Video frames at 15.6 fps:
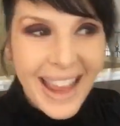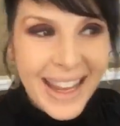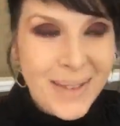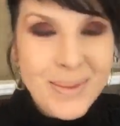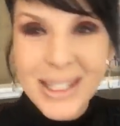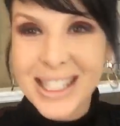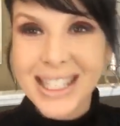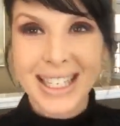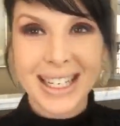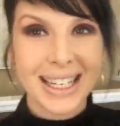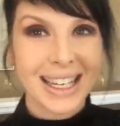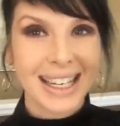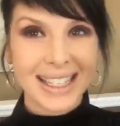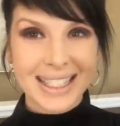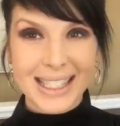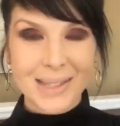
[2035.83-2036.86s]
I am just
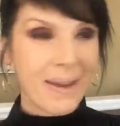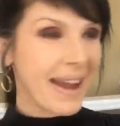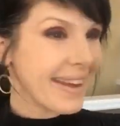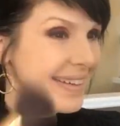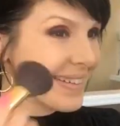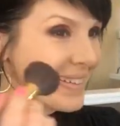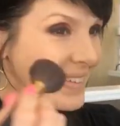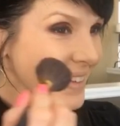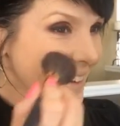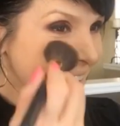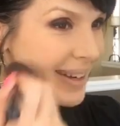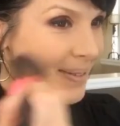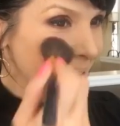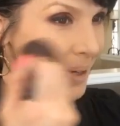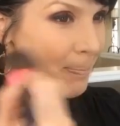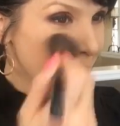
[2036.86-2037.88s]
gonna smile,
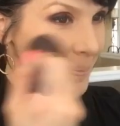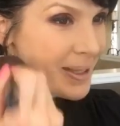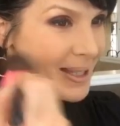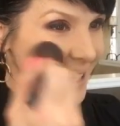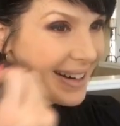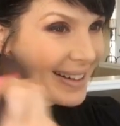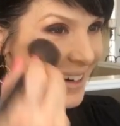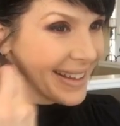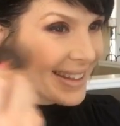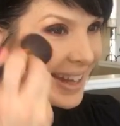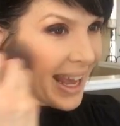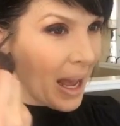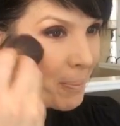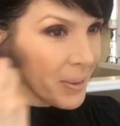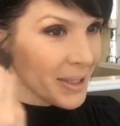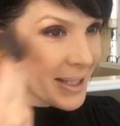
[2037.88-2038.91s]
and I'm gonna start on
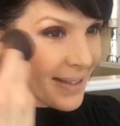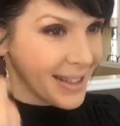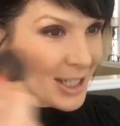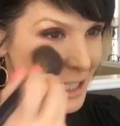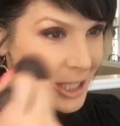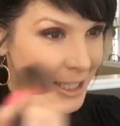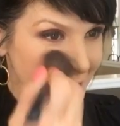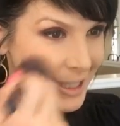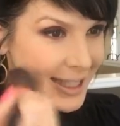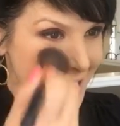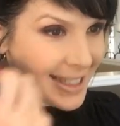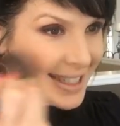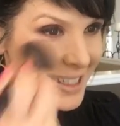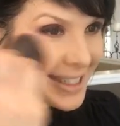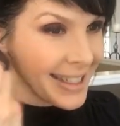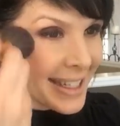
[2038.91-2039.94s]
the apples of the cheeks.
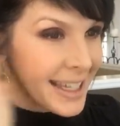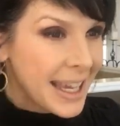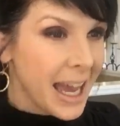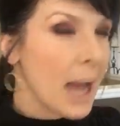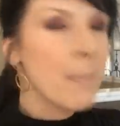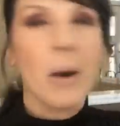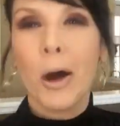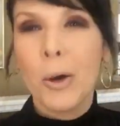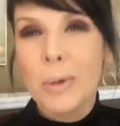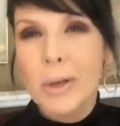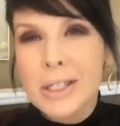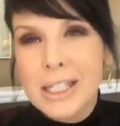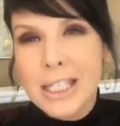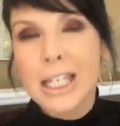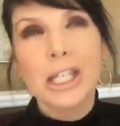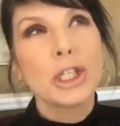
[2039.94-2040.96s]
I'm
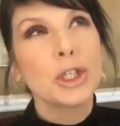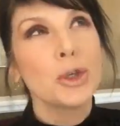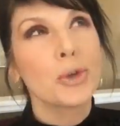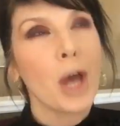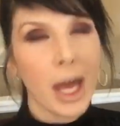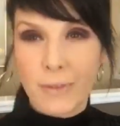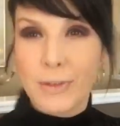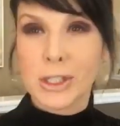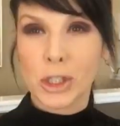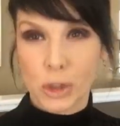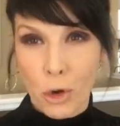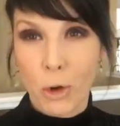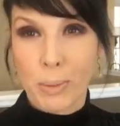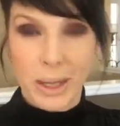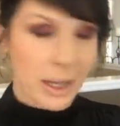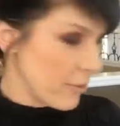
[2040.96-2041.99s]
almost gonna do kind of a
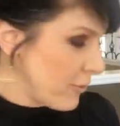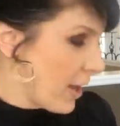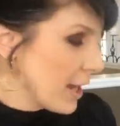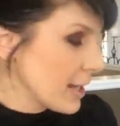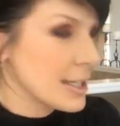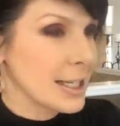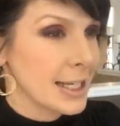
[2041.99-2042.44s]
strobing effect